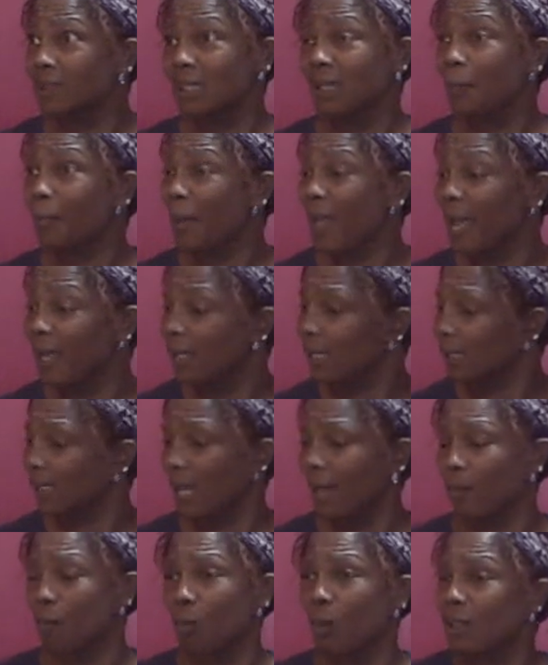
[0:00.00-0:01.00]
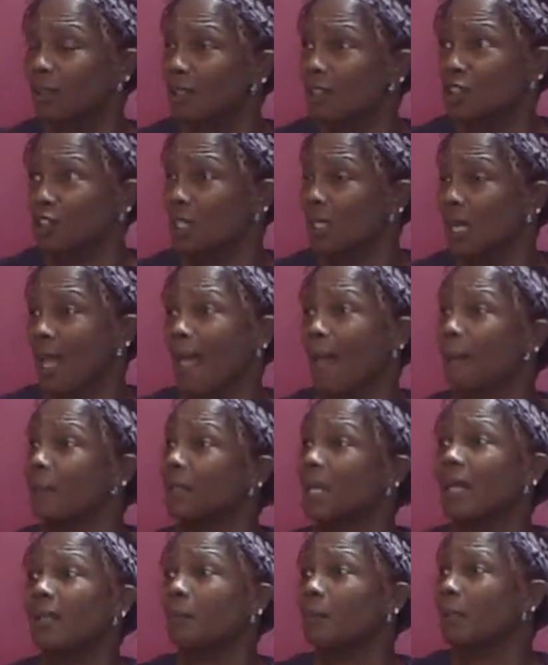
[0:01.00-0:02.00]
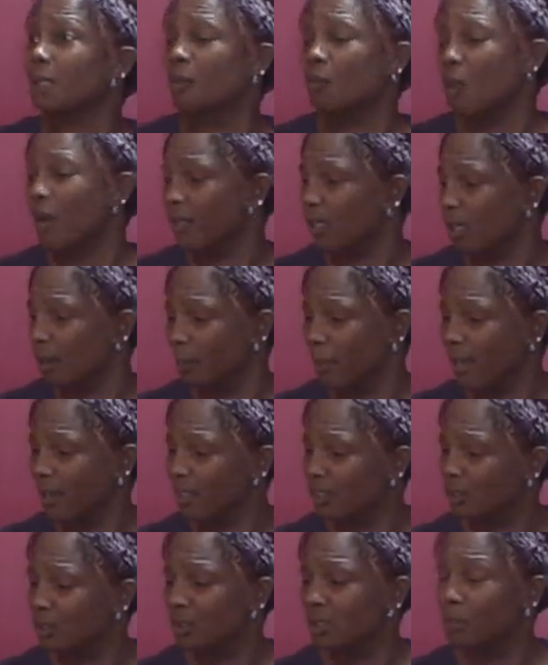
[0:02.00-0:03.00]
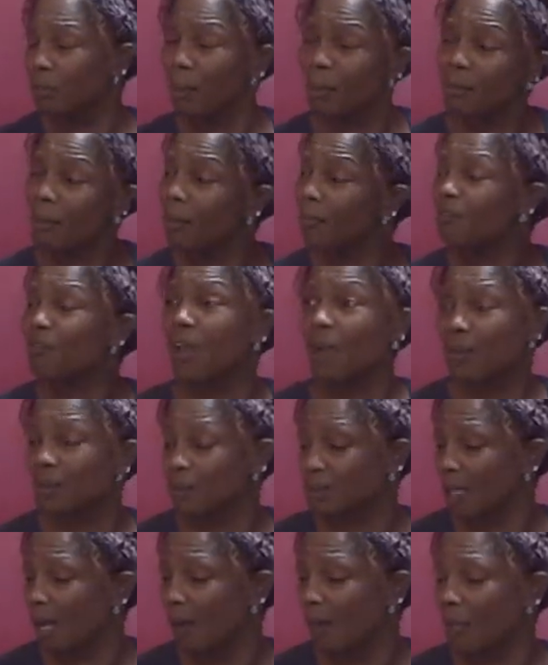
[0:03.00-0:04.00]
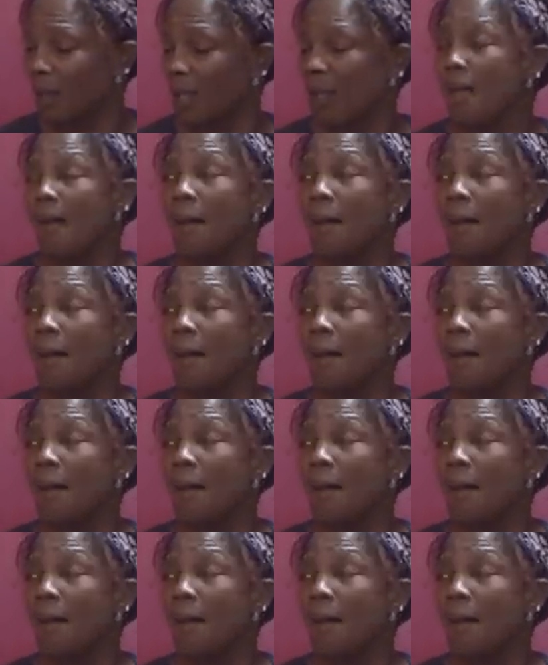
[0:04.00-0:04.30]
was in a panic, like, what the shit happened? I didn't mean to wake you up out of your sleep, baby. I'm very sorry.